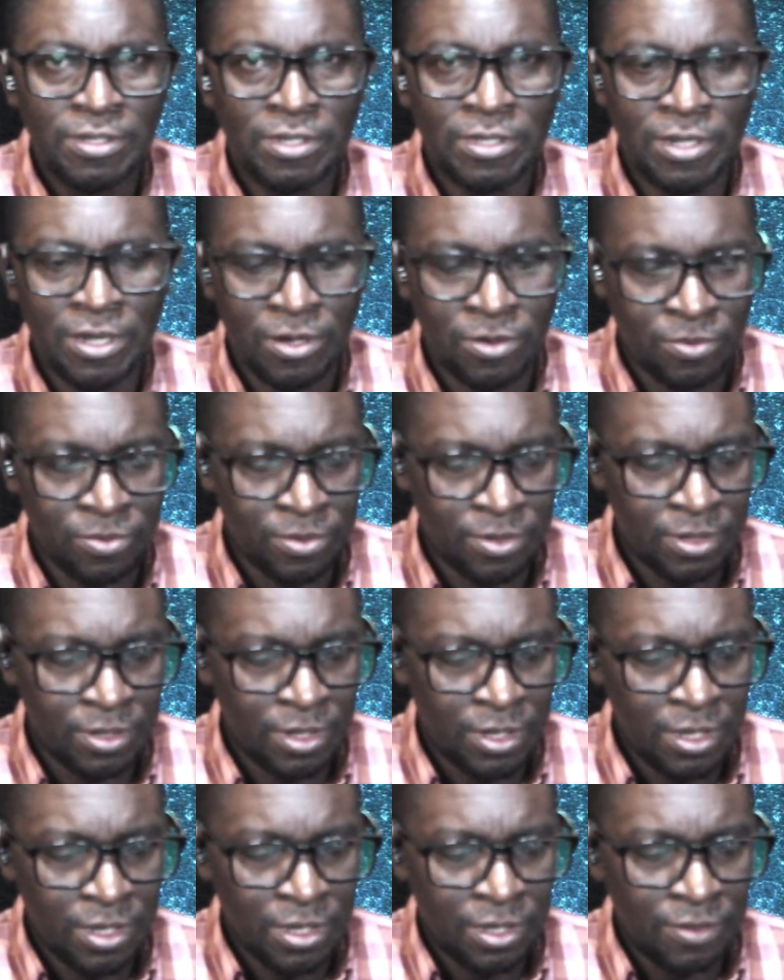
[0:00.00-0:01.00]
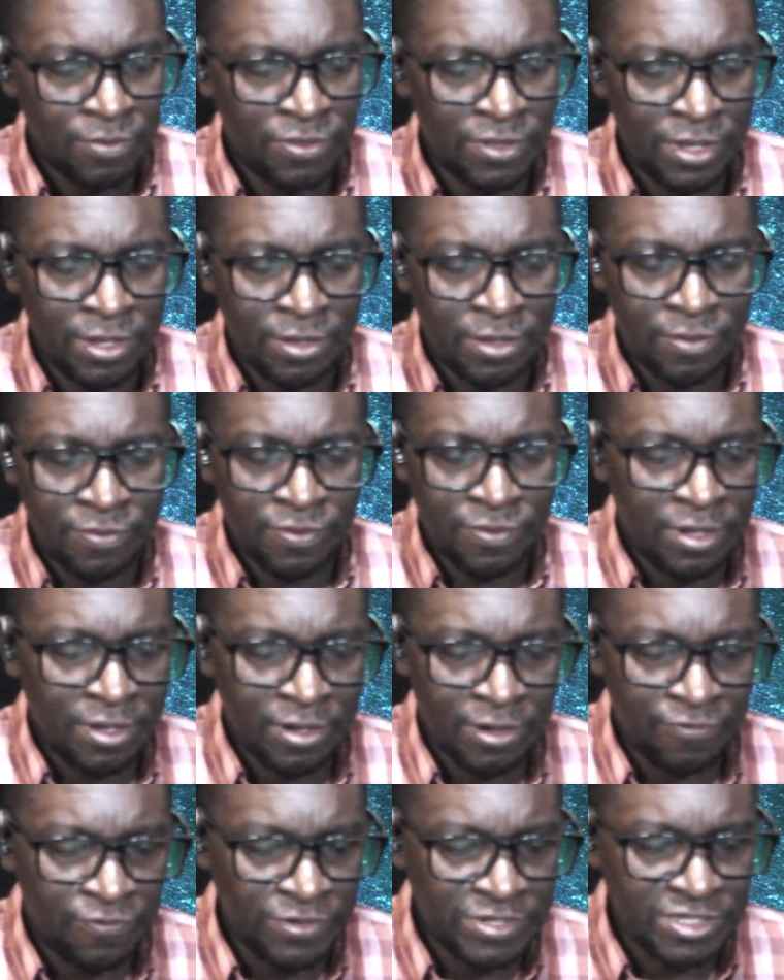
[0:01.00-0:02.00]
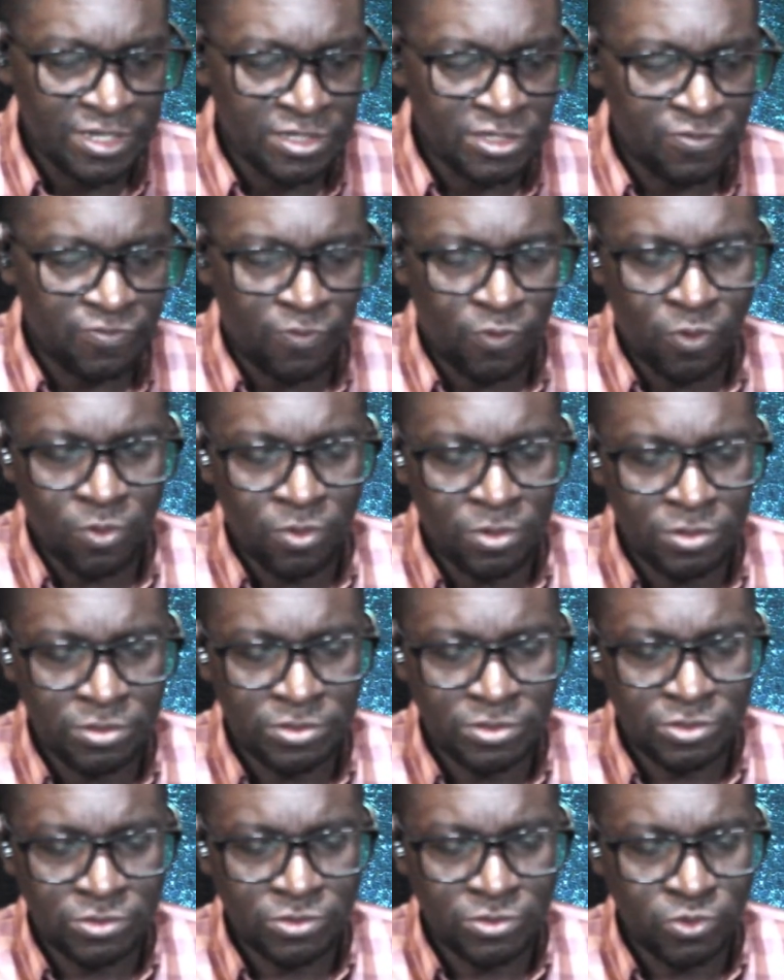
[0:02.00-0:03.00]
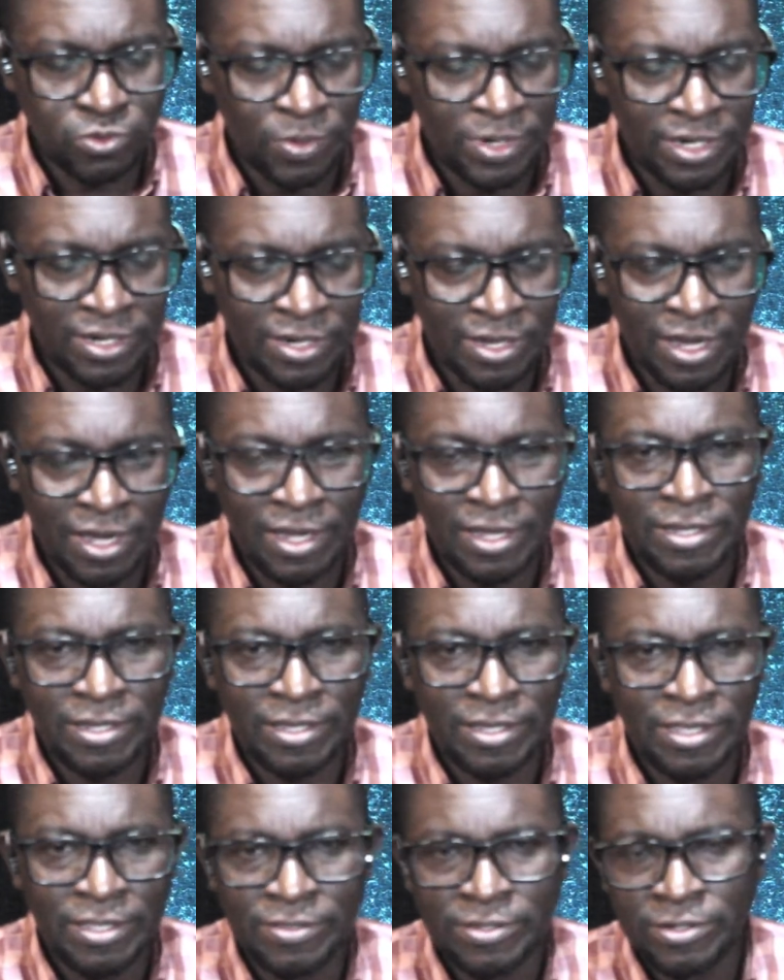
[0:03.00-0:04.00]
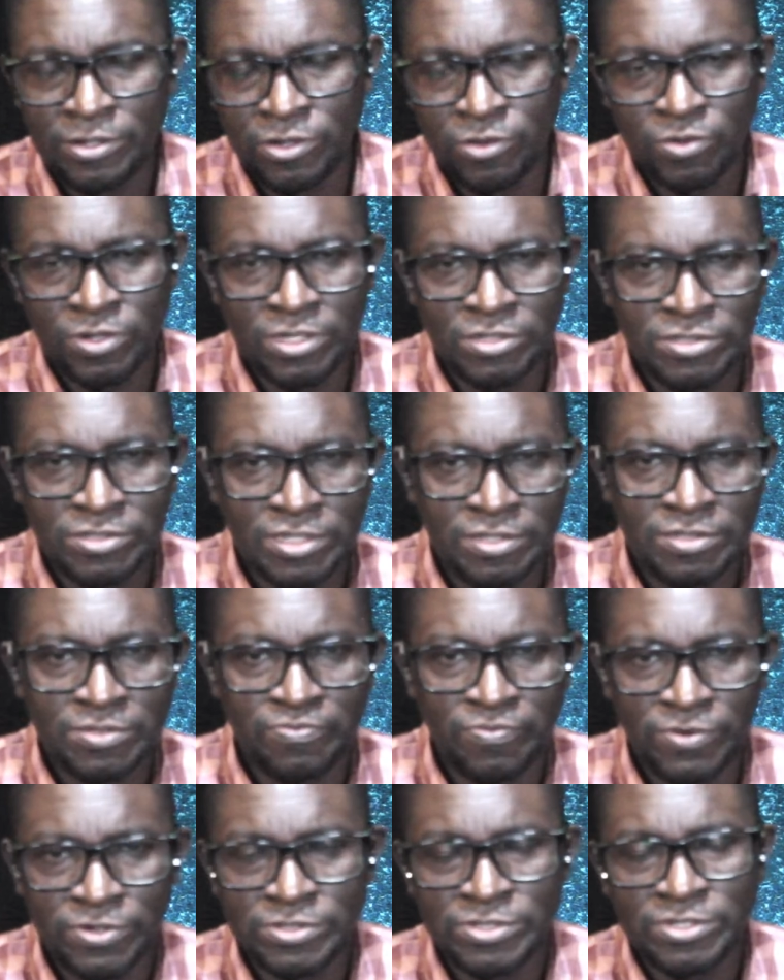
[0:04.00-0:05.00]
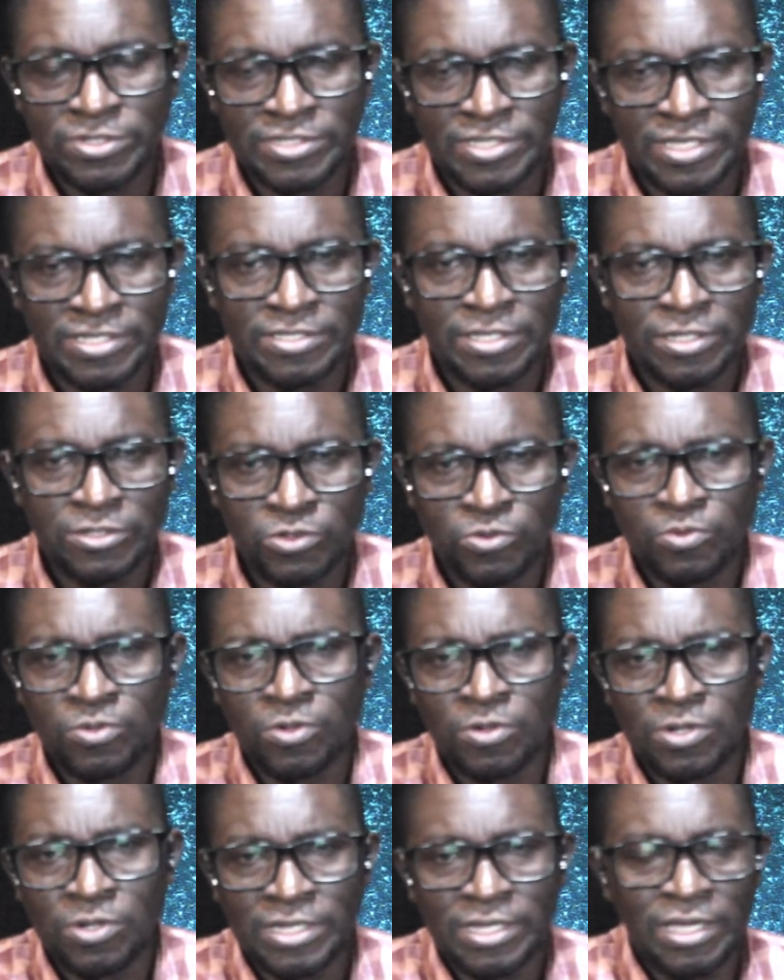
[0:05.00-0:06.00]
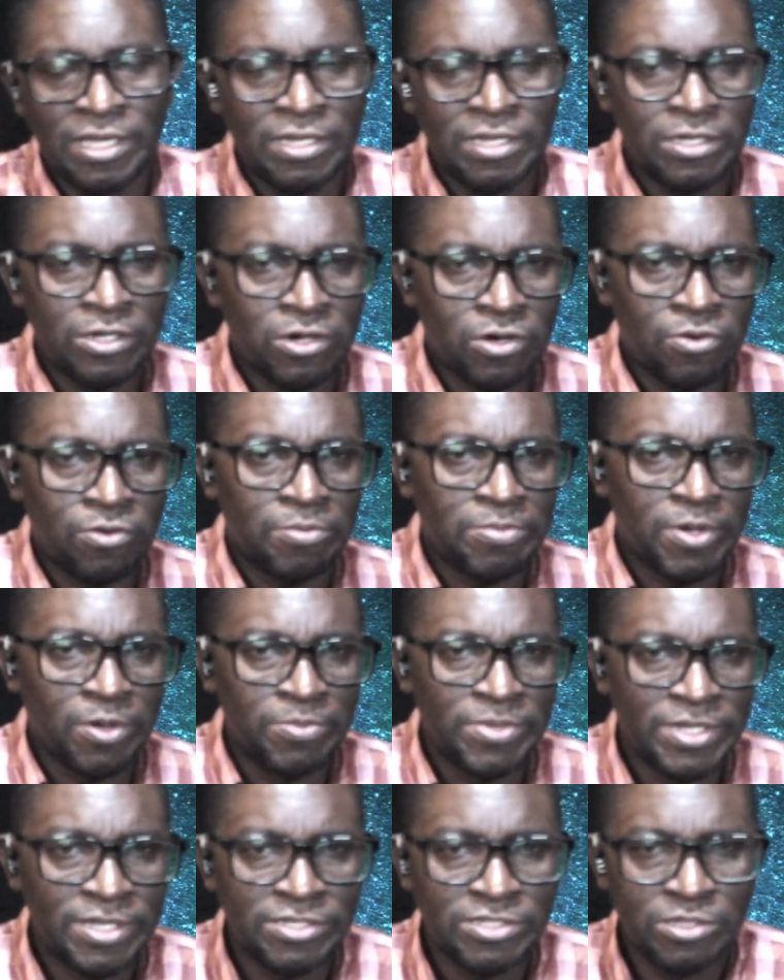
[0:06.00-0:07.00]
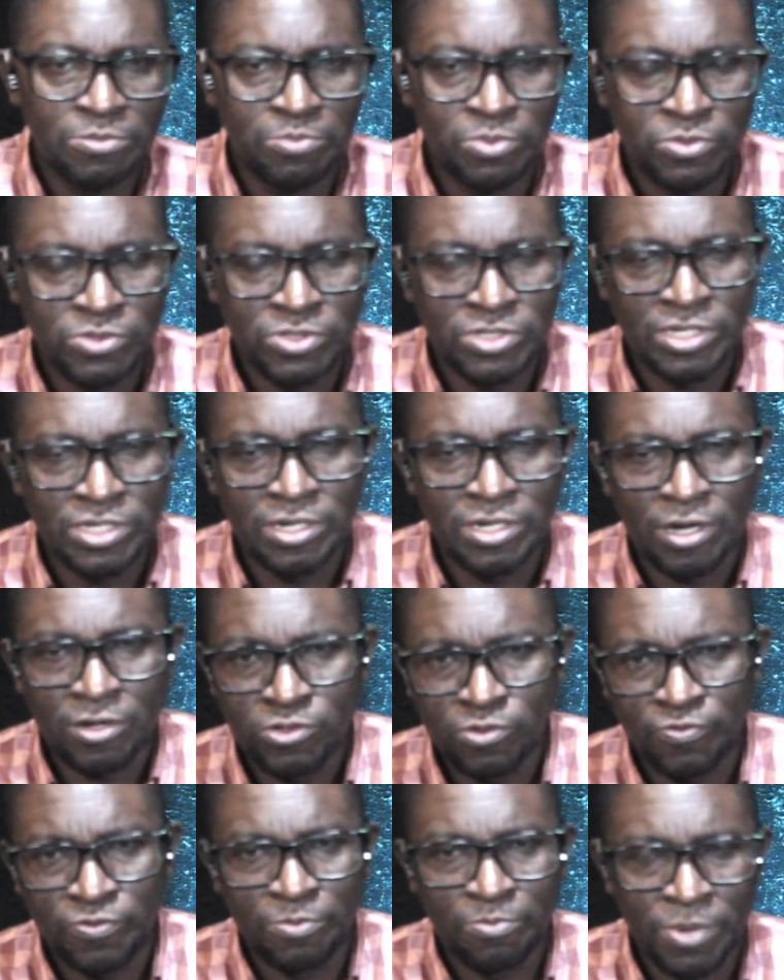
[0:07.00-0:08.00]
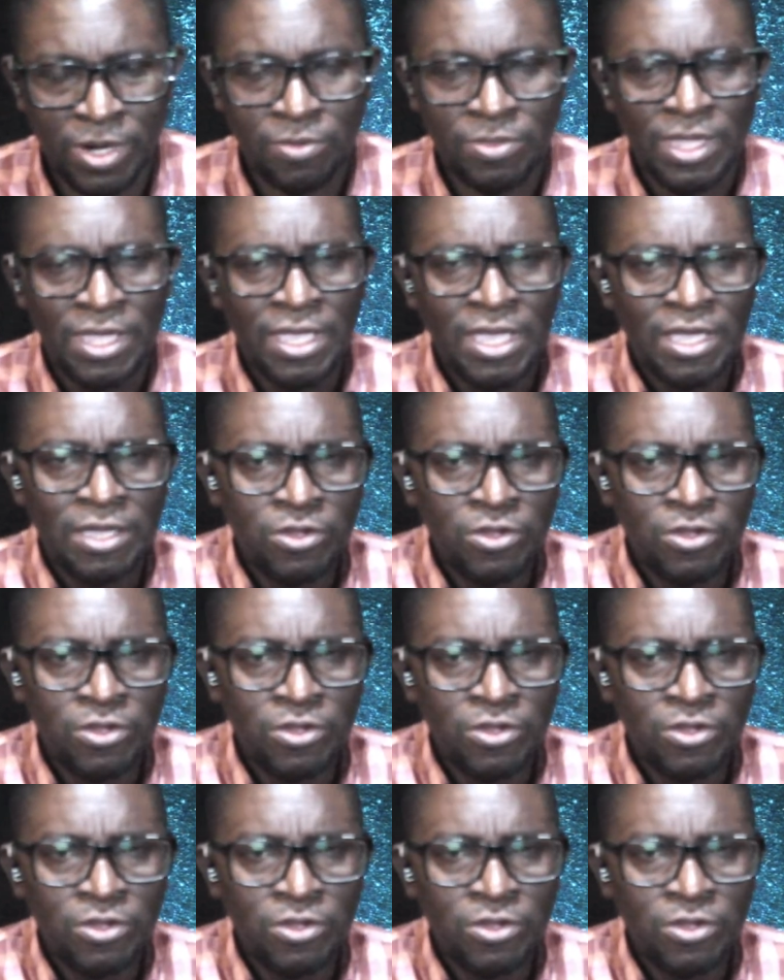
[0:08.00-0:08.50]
The Ephesians 4:29 in the New King James Version says that do not let any corrupt communication proceed out of your mouth.